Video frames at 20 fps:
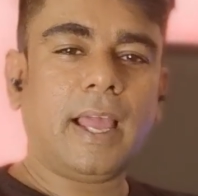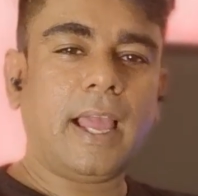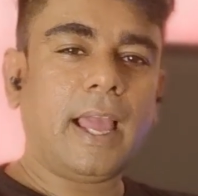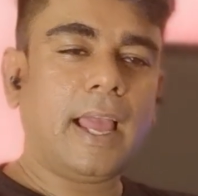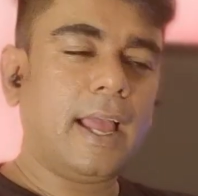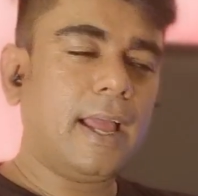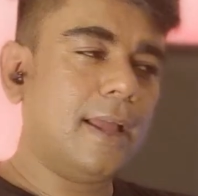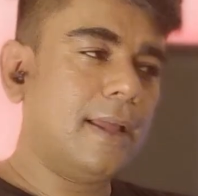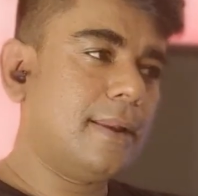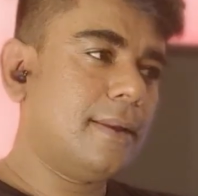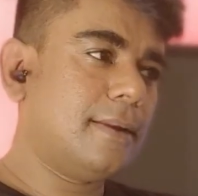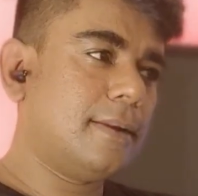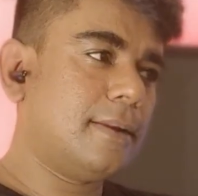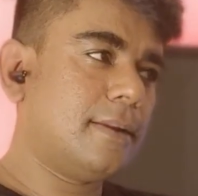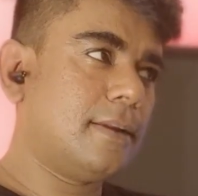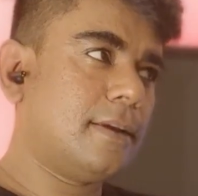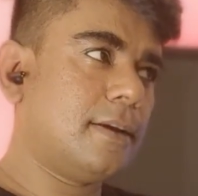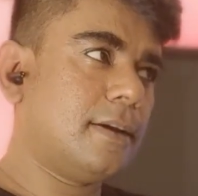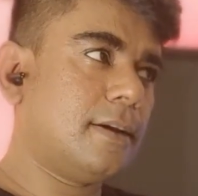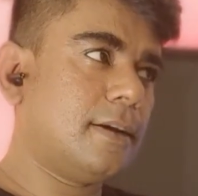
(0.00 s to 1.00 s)

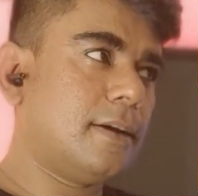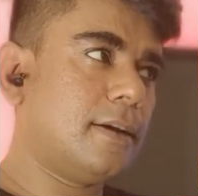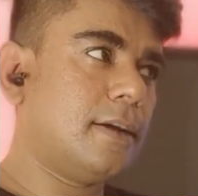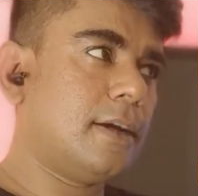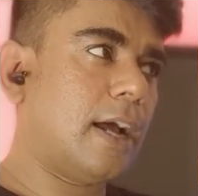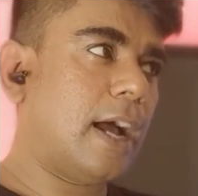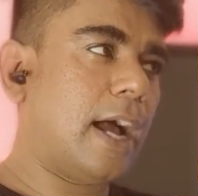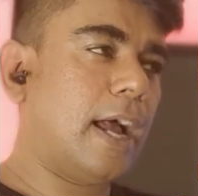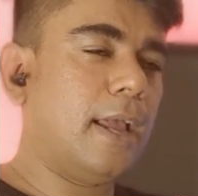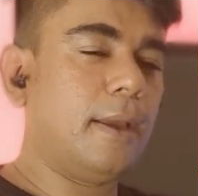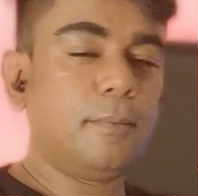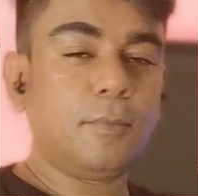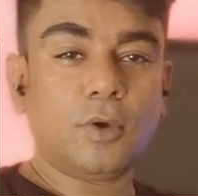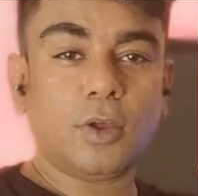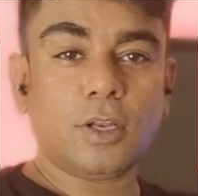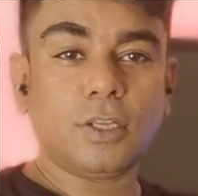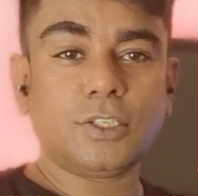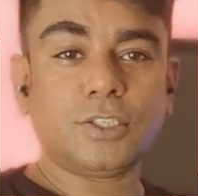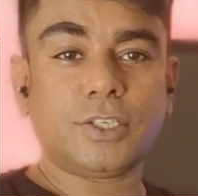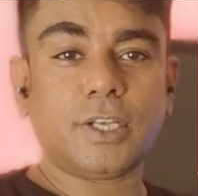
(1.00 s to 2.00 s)
And I am
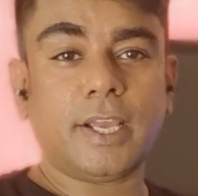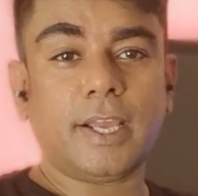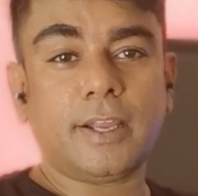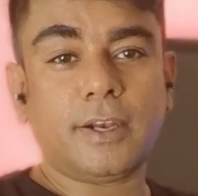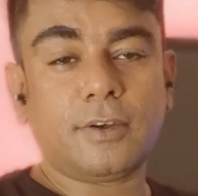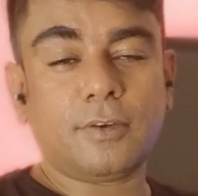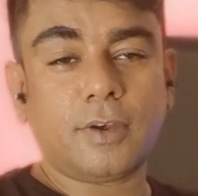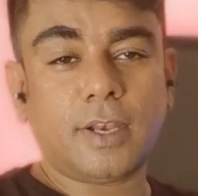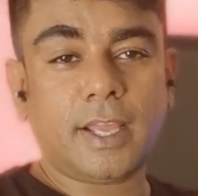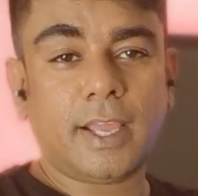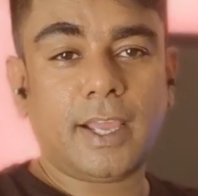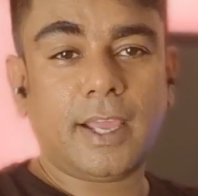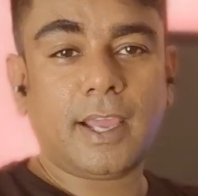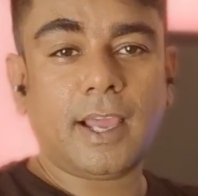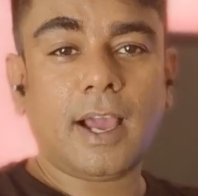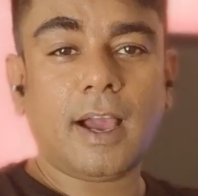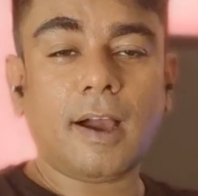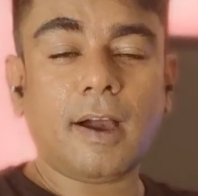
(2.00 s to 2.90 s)
gonna share today